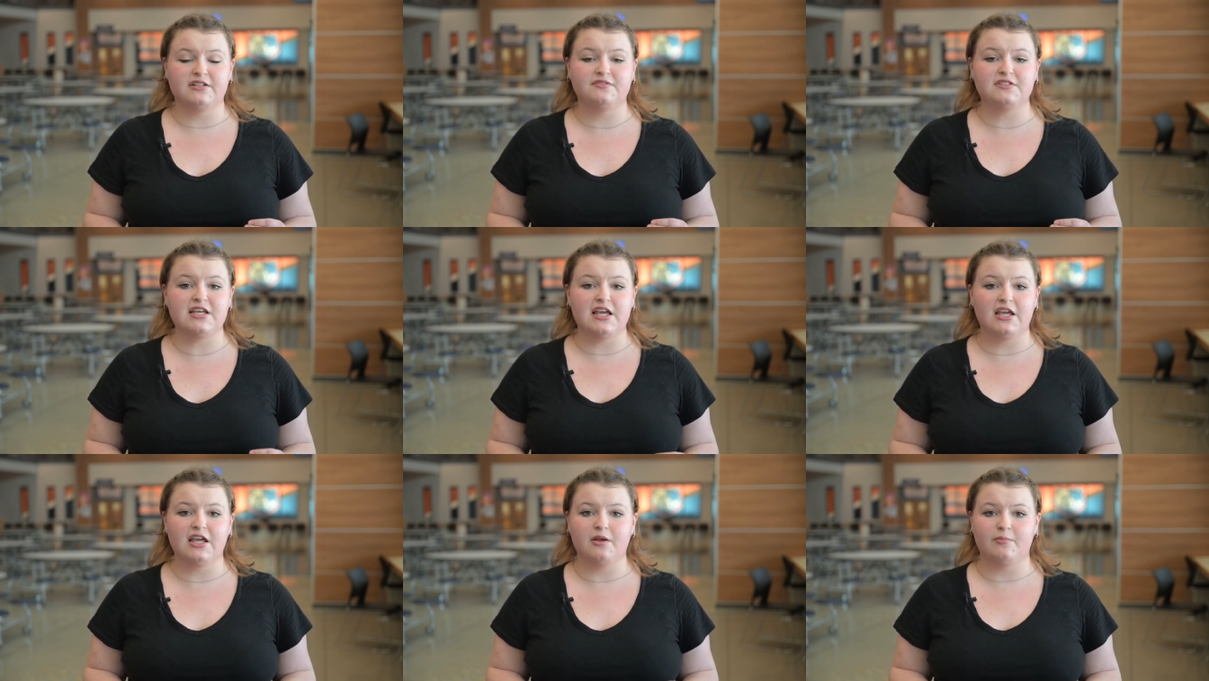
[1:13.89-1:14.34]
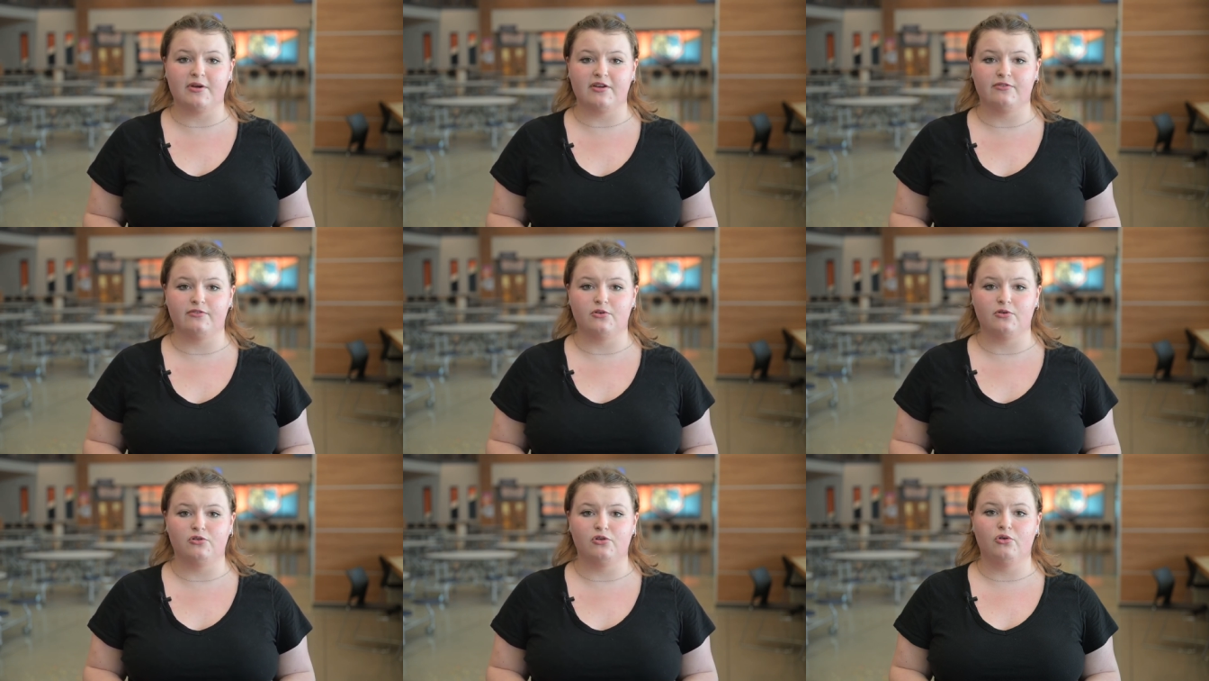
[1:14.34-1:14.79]
of taking my
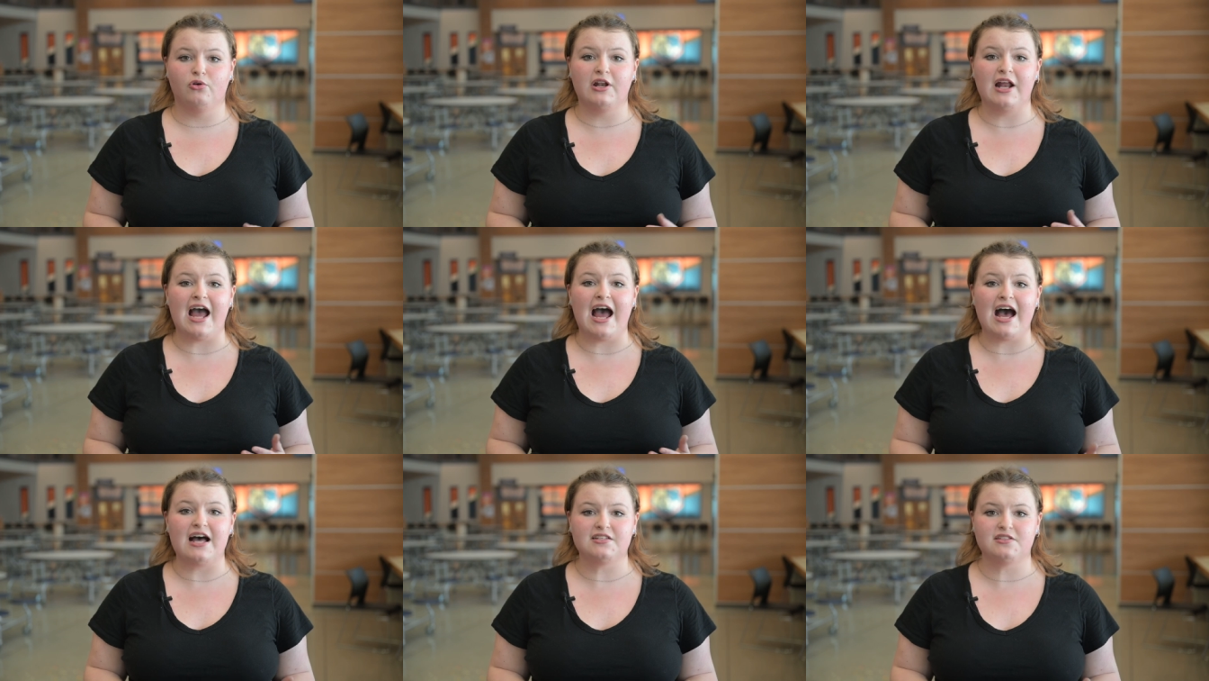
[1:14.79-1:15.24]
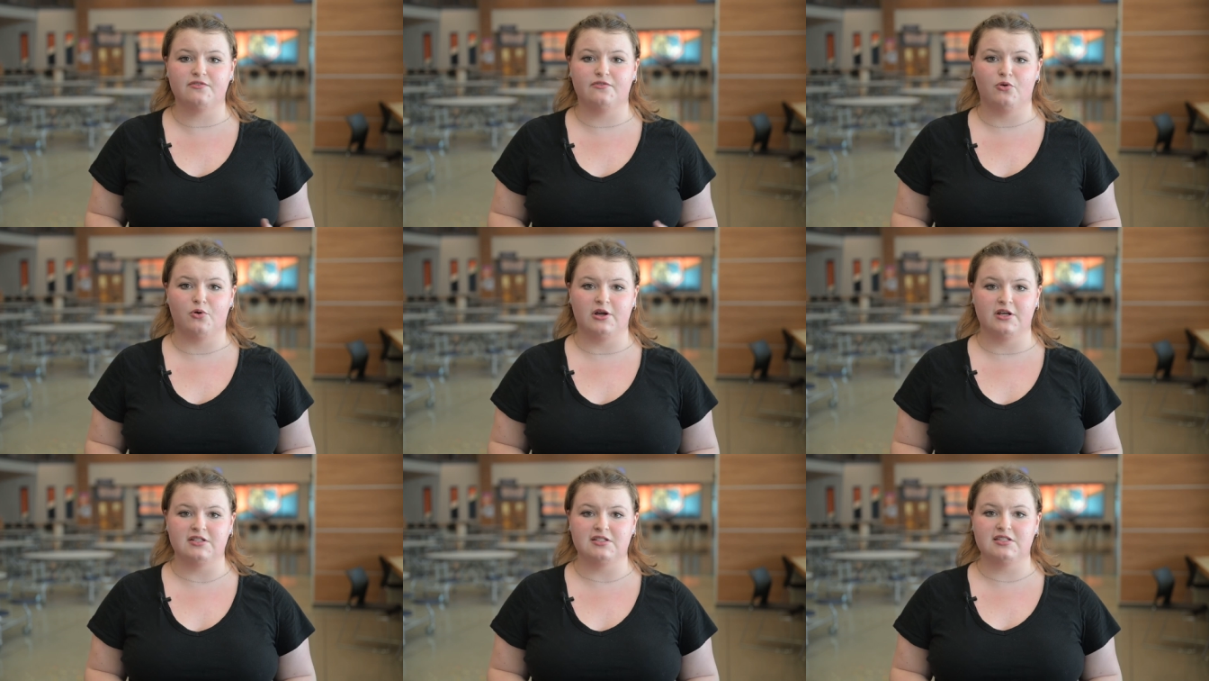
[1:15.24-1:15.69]
food, you could ask
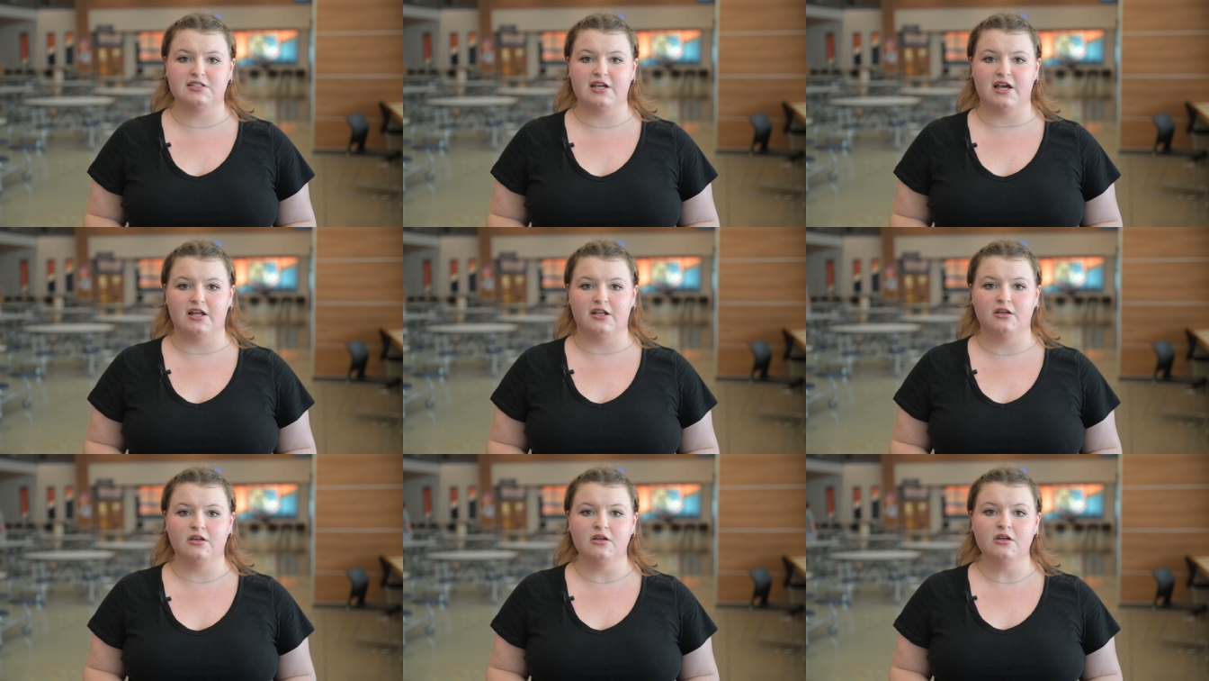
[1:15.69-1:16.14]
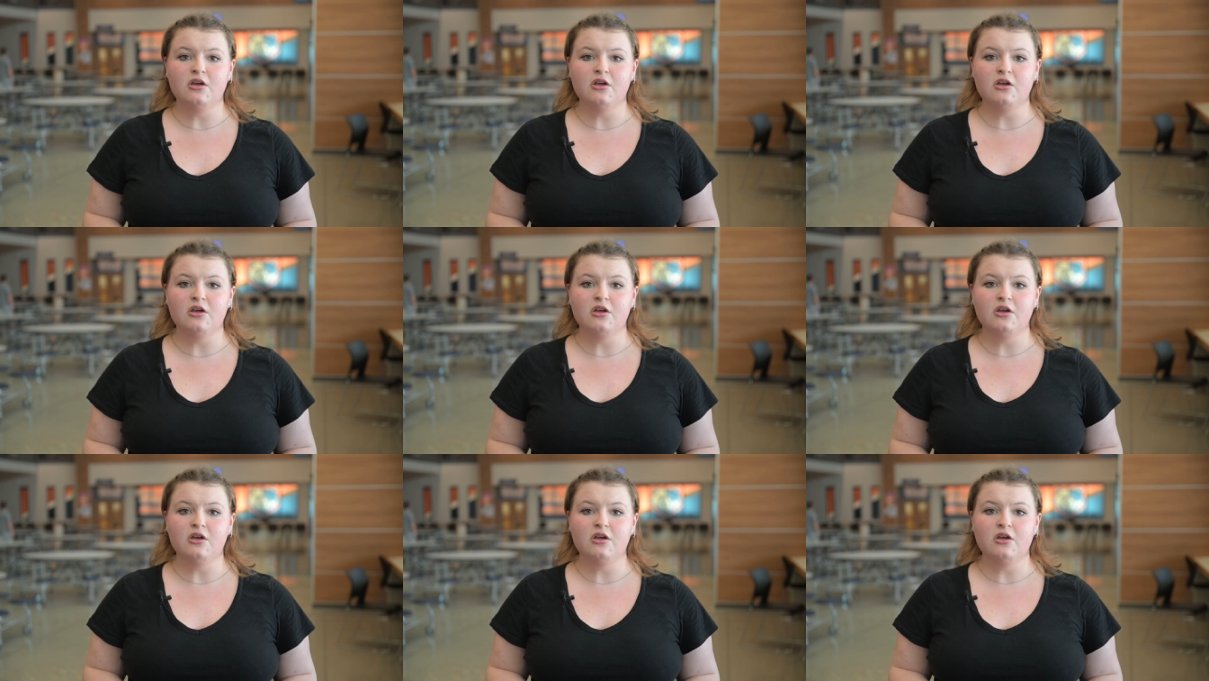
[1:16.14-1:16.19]
for it instead.